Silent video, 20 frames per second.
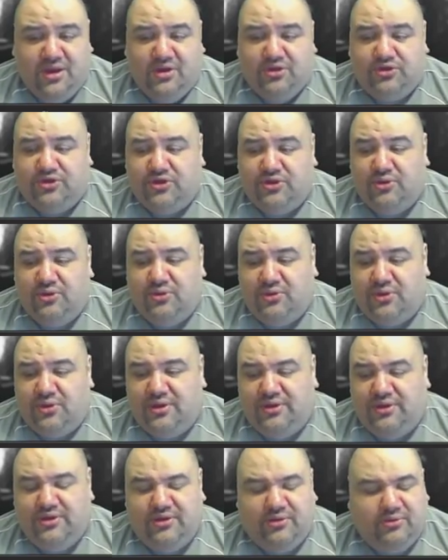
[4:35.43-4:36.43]
So,
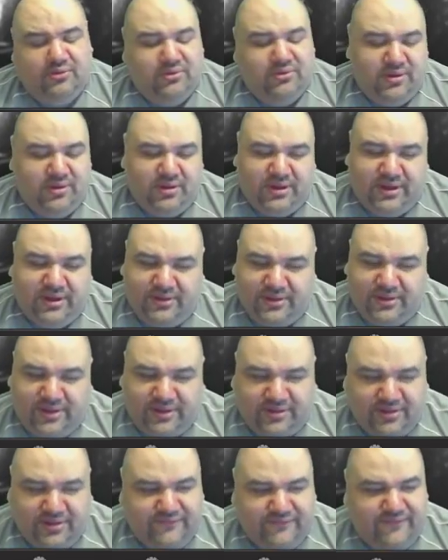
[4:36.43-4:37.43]

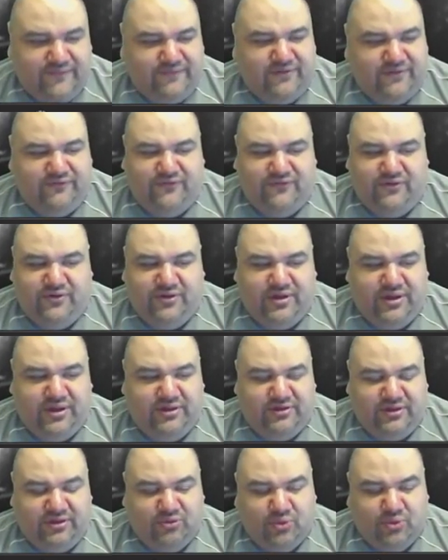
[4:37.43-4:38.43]
Godzilla 54
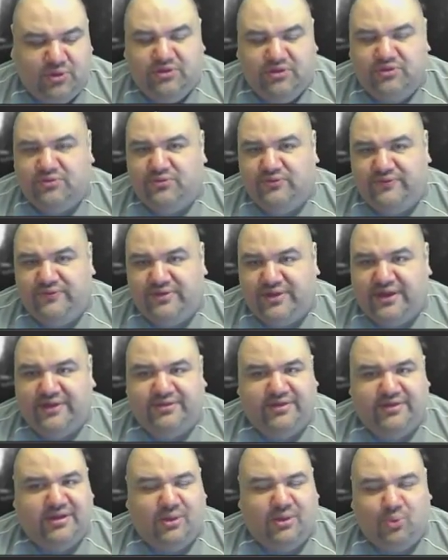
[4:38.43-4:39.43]
is one of those movies, like I
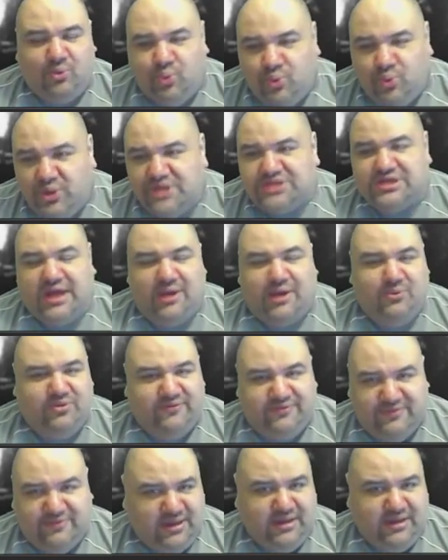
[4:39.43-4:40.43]
said, I wish I would
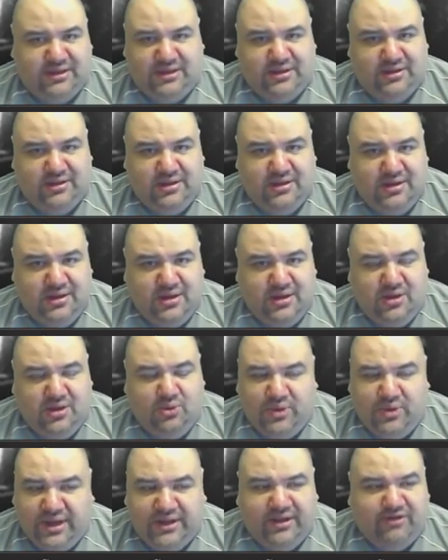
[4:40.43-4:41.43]
have seen it
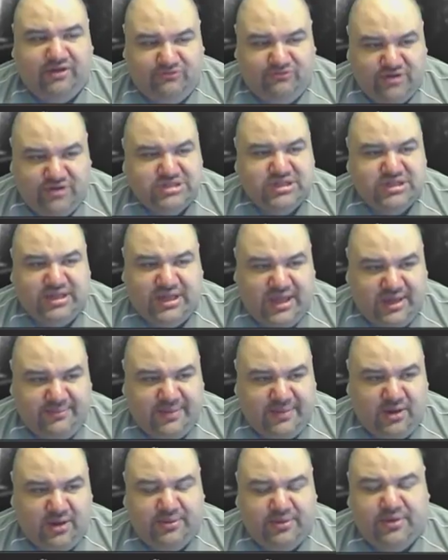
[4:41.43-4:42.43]
when it originally
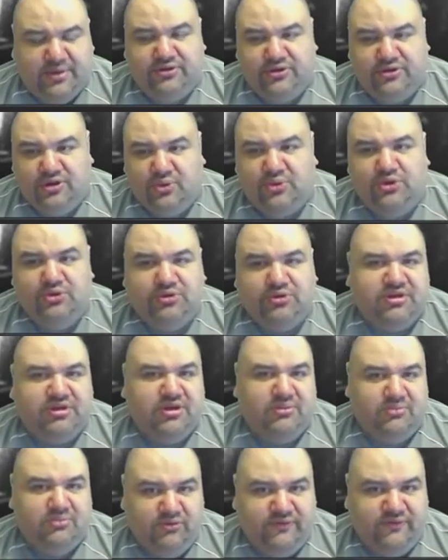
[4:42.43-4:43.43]
came out. Because, when you see
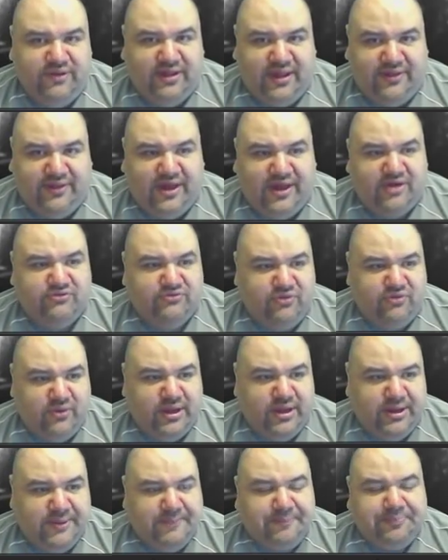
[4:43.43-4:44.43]
a movie like that
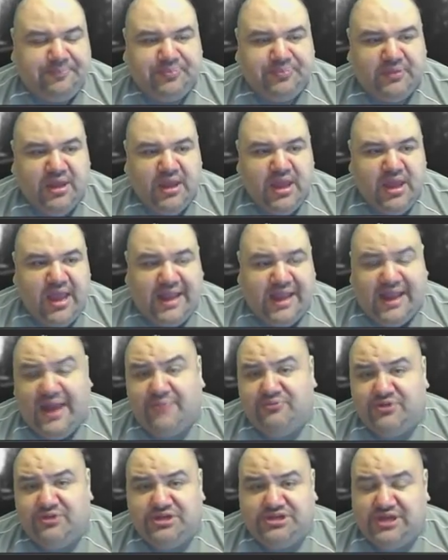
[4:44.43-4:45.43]
growing up, and I
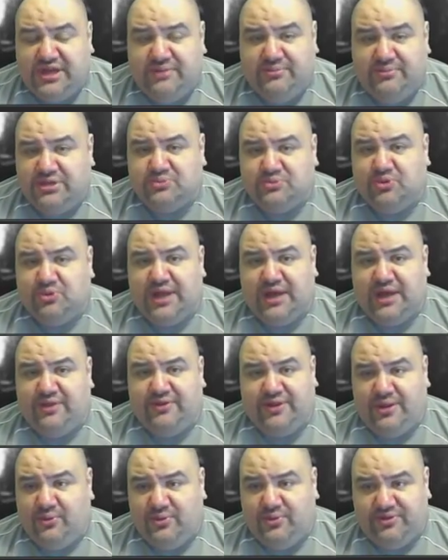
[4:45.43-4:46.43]
appreciate it much more now
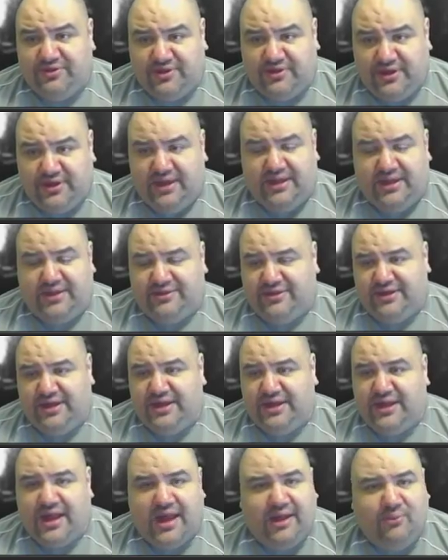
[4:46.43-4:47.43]
than I was as a kid. As a
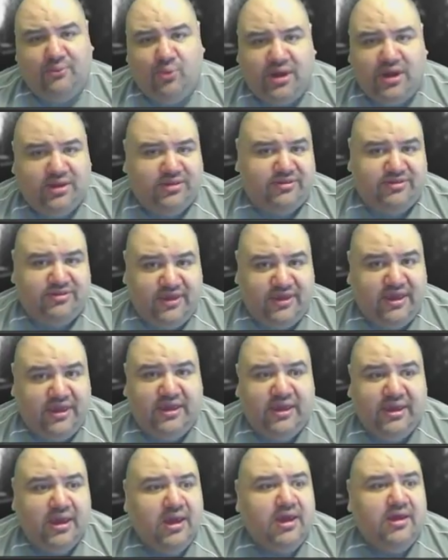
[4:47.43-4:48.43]
kid, I wanted to
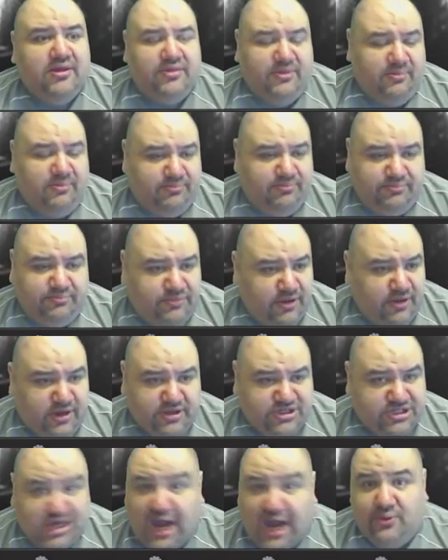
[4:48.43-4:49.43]
see the
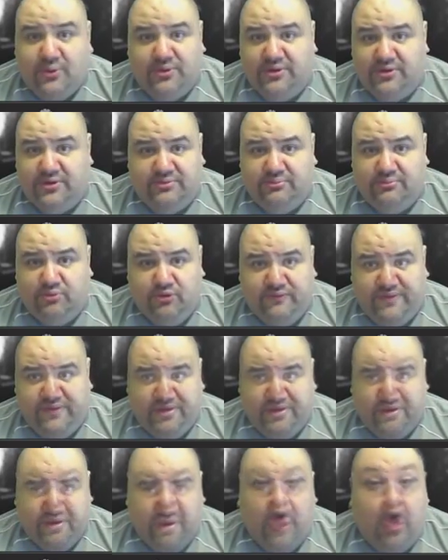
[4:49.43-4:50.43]
Showa
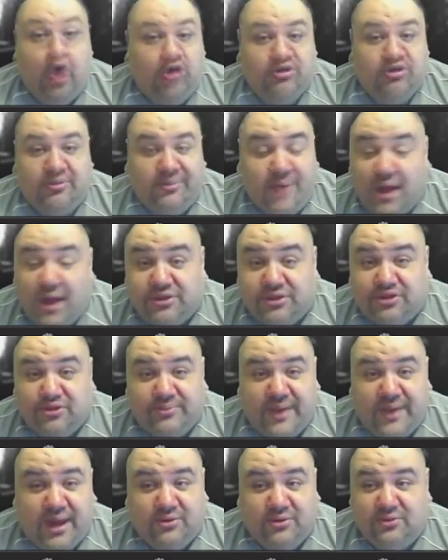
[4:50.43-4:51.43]
movies, all the monster
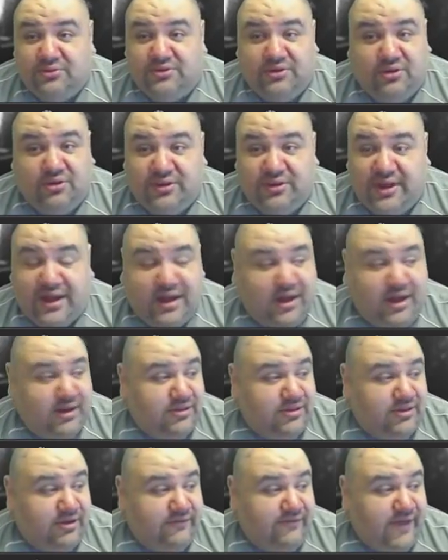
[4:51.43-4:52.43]
battles and all that kind
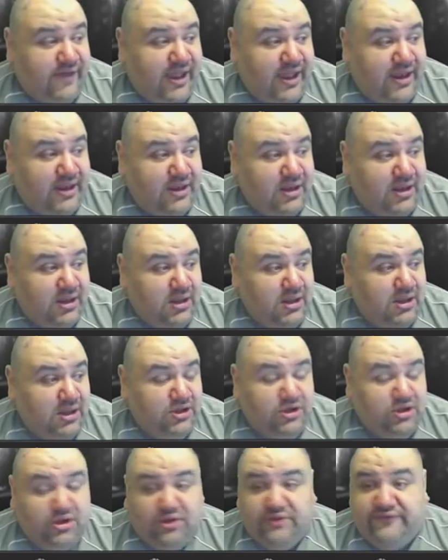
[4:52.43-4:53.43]
of stuff. And,
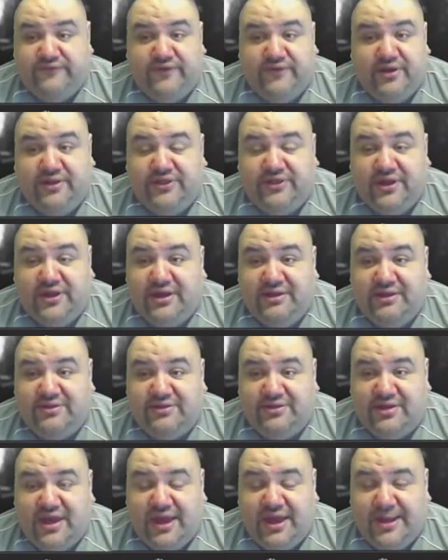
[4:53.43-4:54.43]
the funny thing
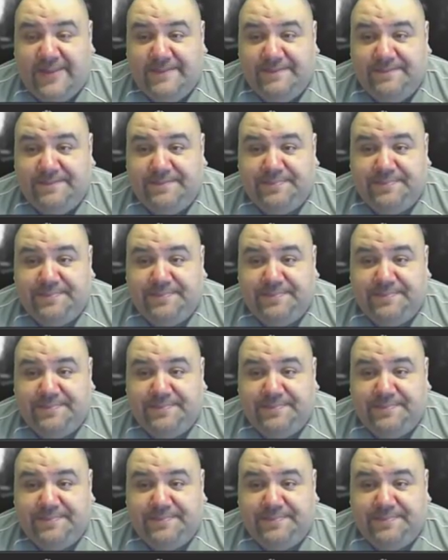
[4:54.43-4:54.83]
is that